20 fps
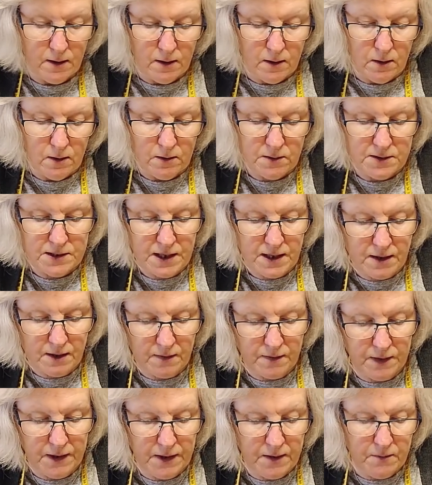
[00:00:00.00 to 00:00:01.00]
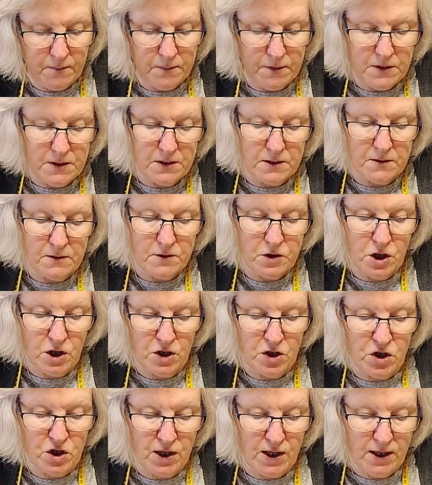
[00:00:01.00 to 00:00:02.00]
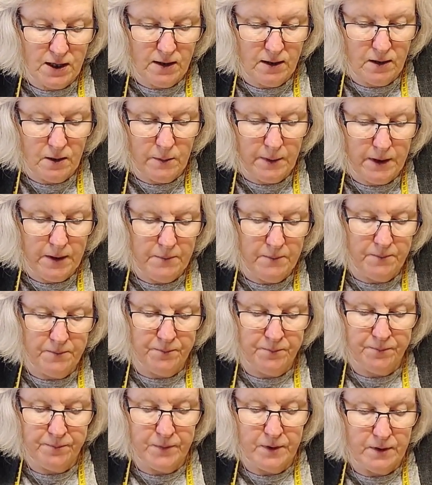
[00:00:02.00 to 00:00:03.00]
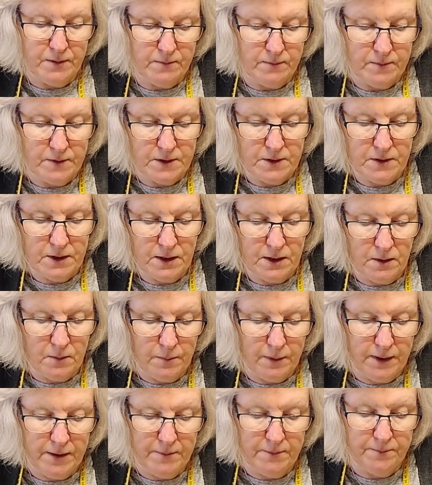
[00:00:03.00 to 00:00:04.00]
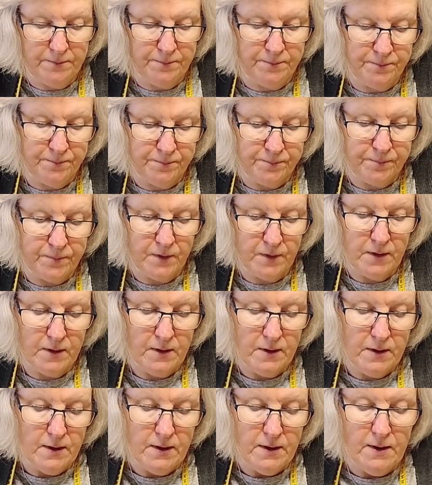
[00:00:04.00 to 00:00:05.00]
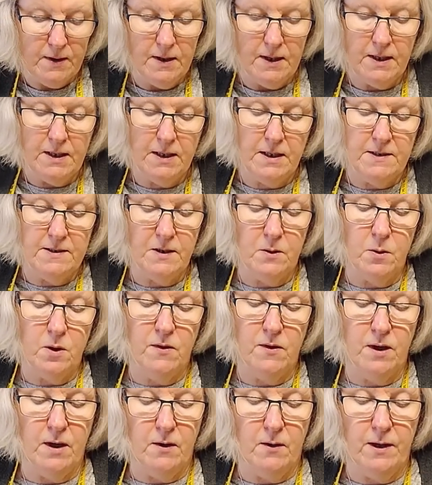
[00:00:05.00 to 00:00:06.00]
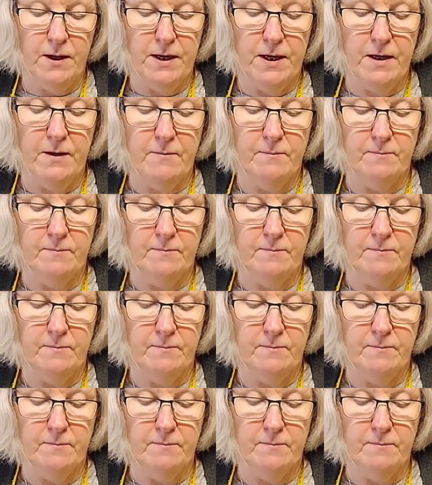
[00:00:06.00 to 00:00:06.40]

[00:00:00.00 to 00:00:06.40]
Little tuck there, I misjudged that a little bit, but it's only a little bit, and it is only the liner.